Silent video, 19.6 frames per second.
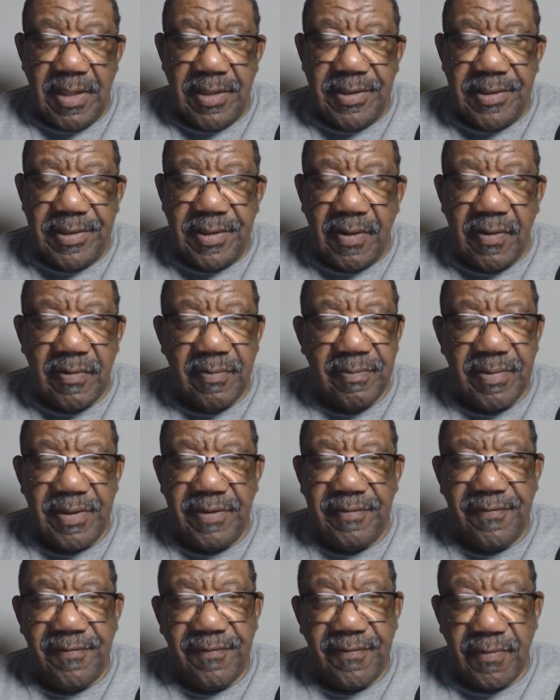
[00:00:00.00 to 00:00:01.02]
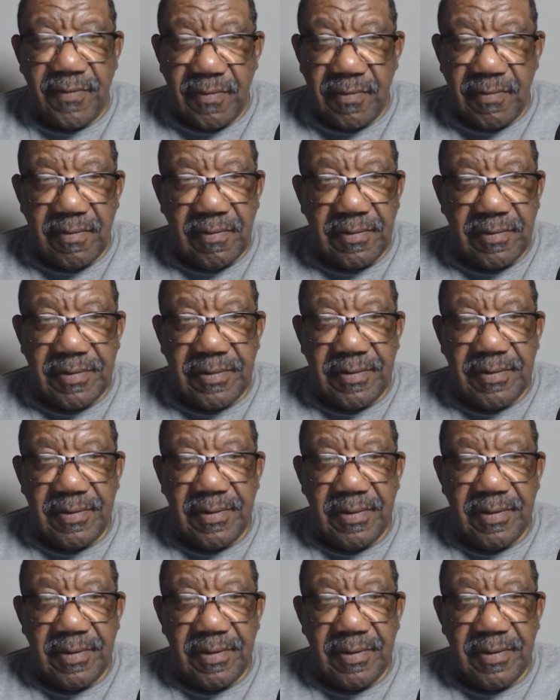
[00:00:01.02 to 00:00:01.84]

Don't be fooled